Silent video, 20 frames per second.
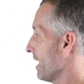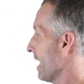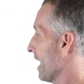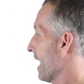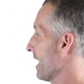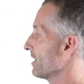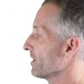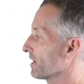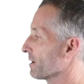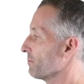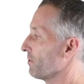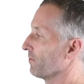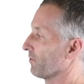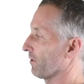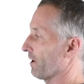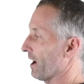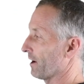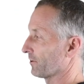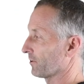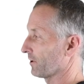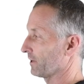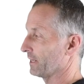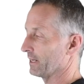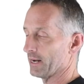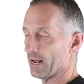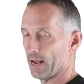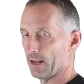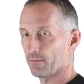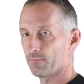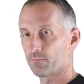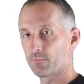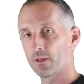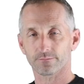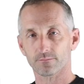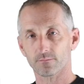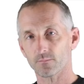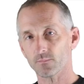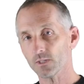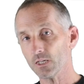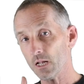And you can move around during the day.
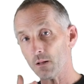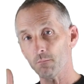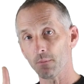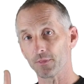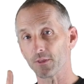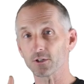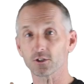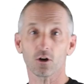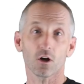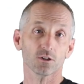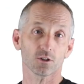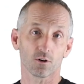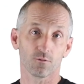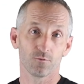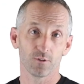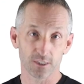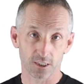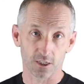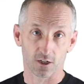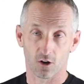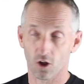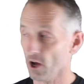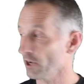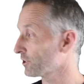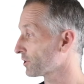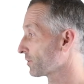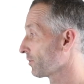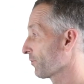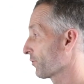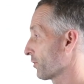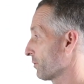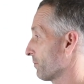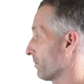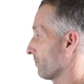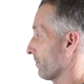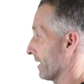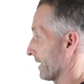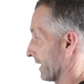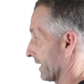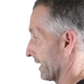But there's also physiological
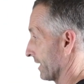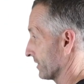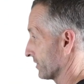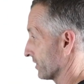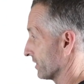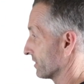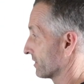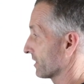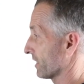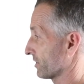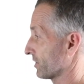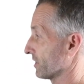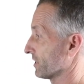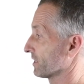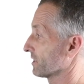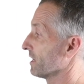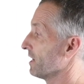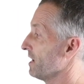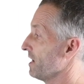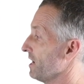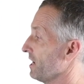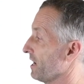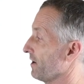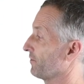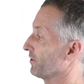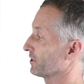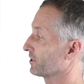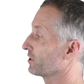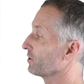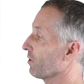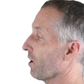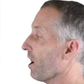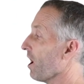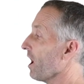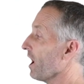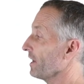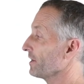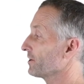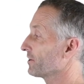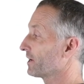thermoregulation, such as if you're too
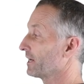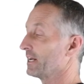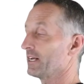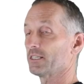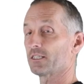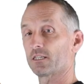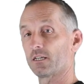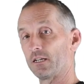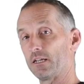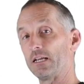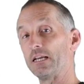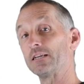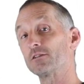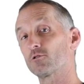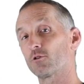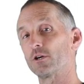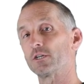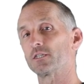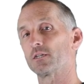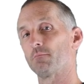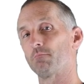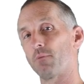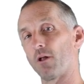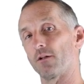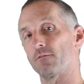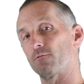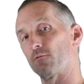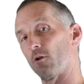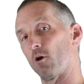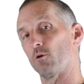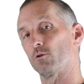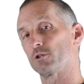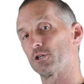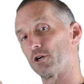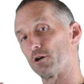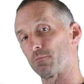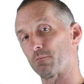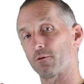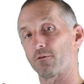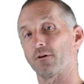hot, you can increase the blood flow
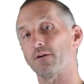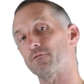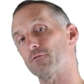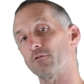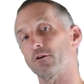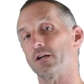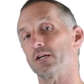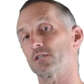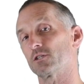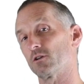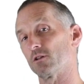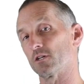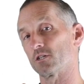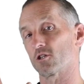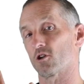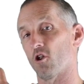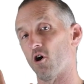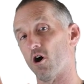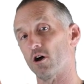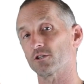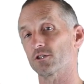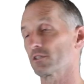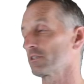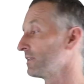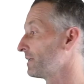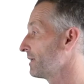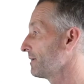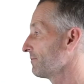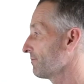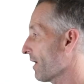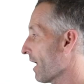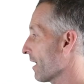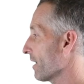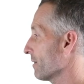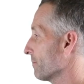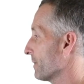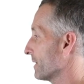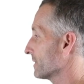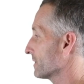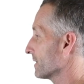to your periphery so that's lost to the
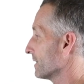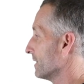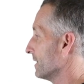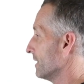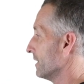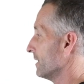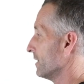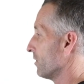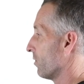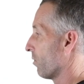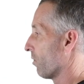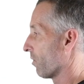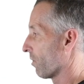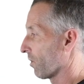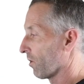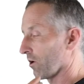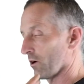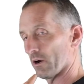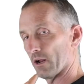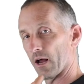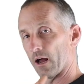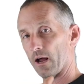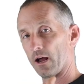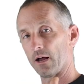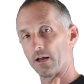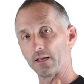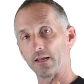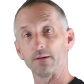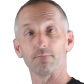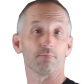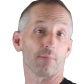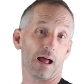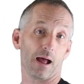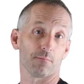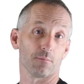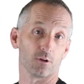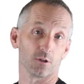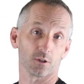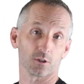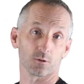environment. Or in
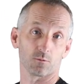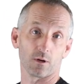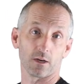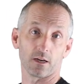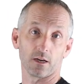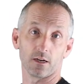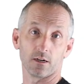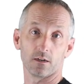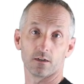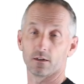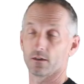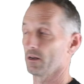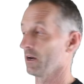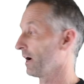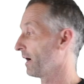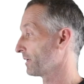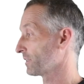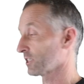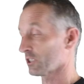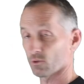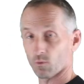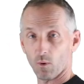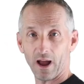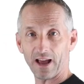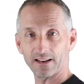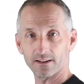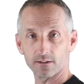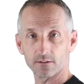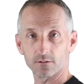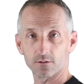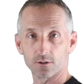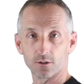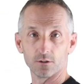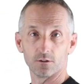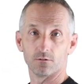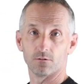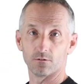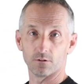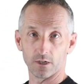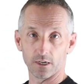mammals, we can sweat
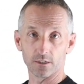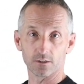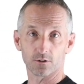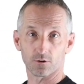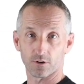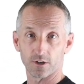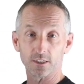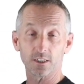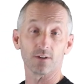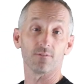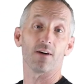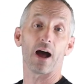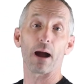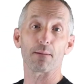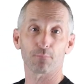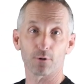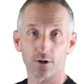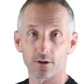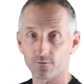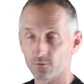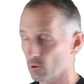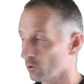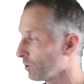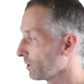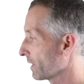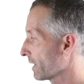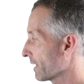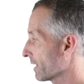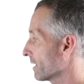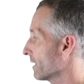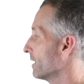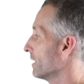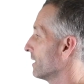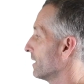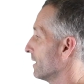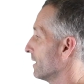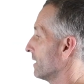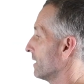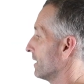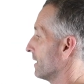to increase evaporative cooling.
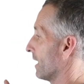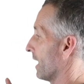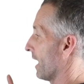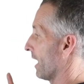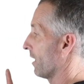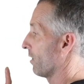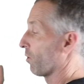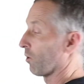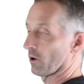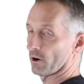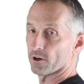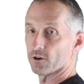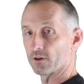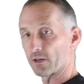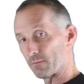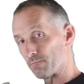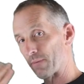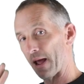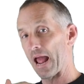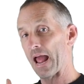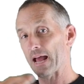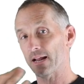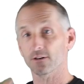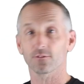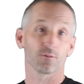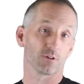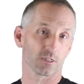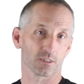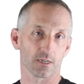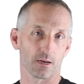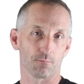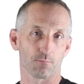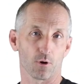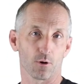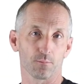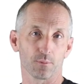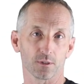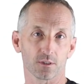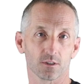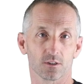Or you can pant for the same
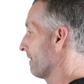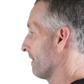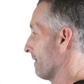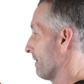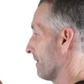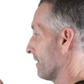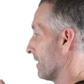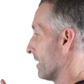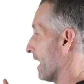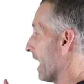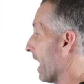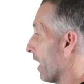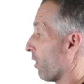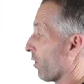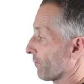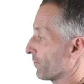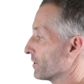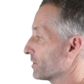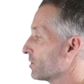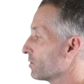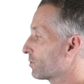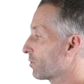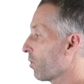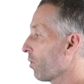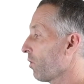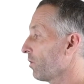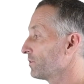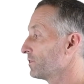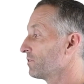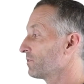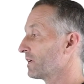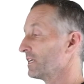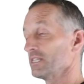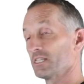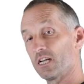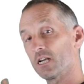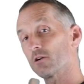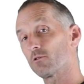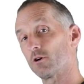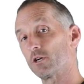purpose. Or if you're too cold, you can
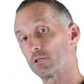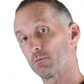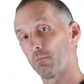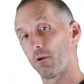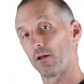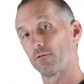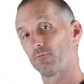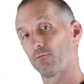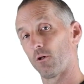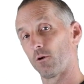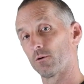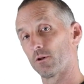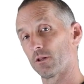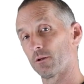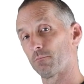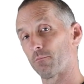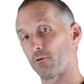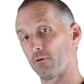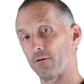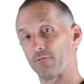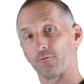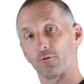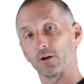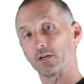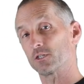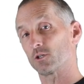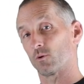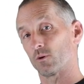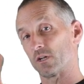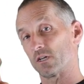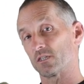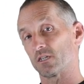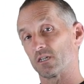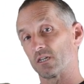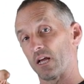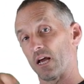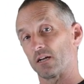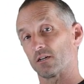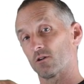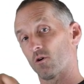decrease blood flow to the periphery so it
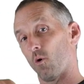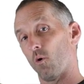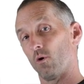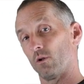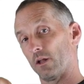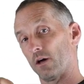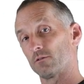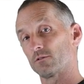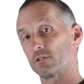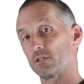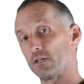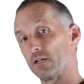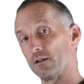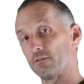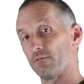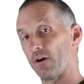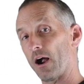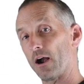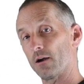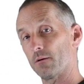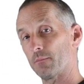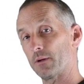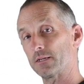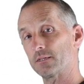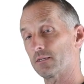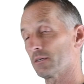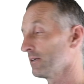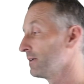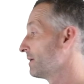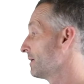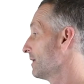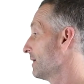doesn't get cold out to the environment.